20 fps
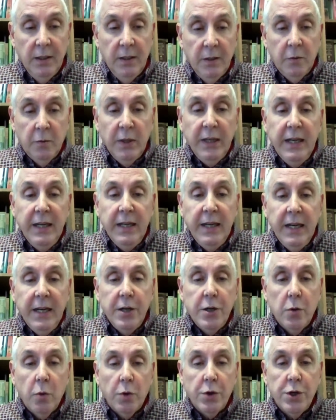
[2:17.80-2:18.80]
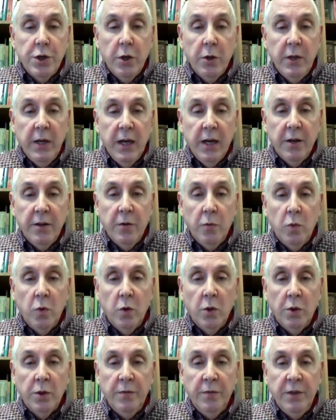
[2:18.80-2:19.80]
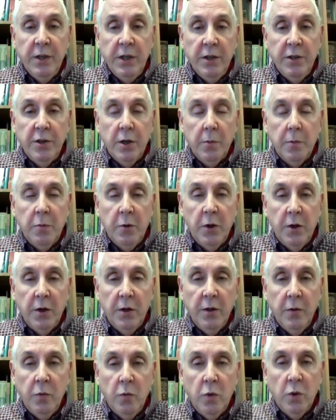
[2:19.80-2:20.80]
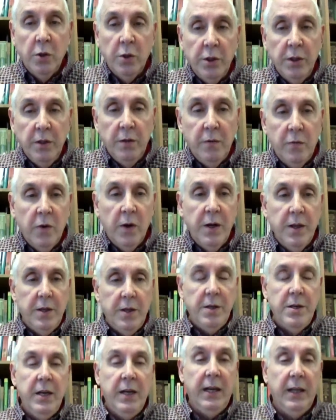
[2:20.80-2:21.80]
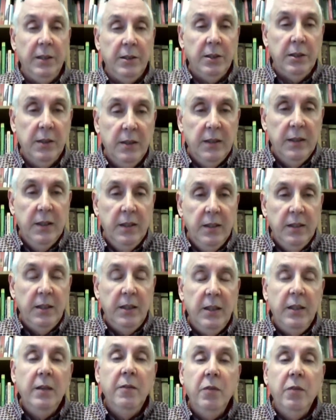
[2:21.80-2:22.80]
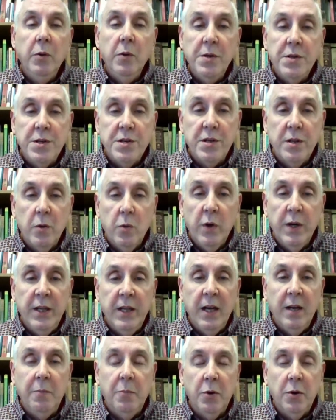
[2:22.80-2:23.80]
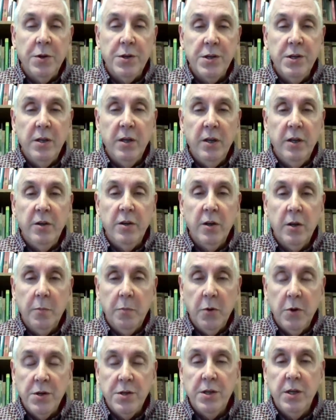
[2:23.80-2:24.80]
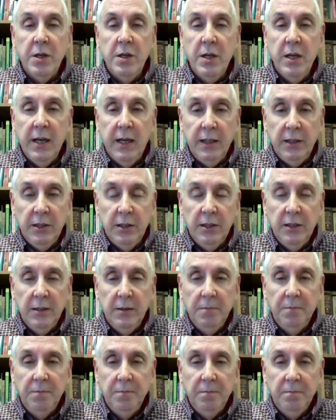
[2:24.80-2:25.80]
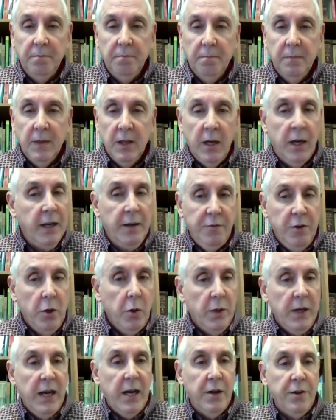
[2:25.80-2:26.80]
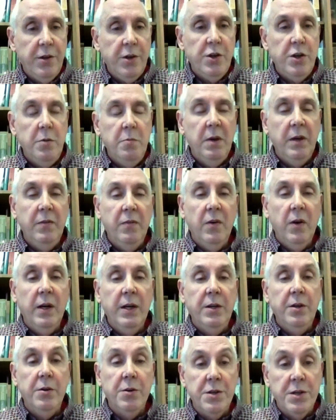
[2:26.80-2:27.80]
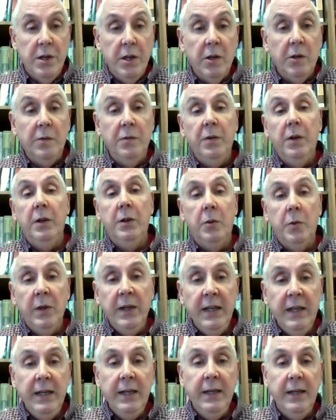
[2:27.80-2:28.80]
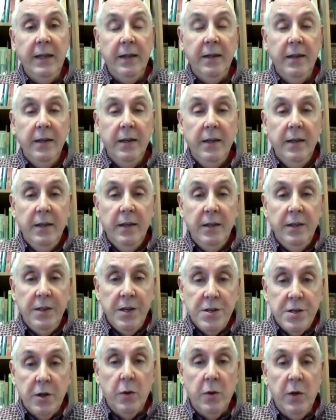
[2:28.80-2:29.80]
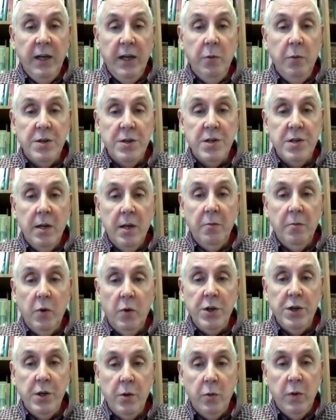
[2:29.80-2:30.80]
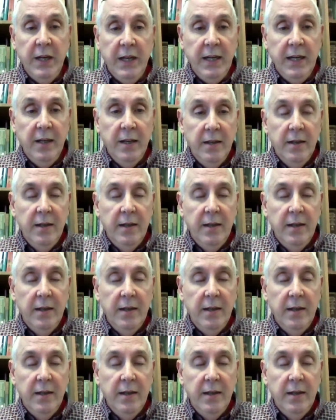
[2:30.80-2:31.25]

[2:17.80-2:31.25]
Reading each will show you how the world of the interpreter, the world in front of the text, influences the way that person interprets the text. I have no doubt that you may find yourself agreeing and disagreeing with some of what you read.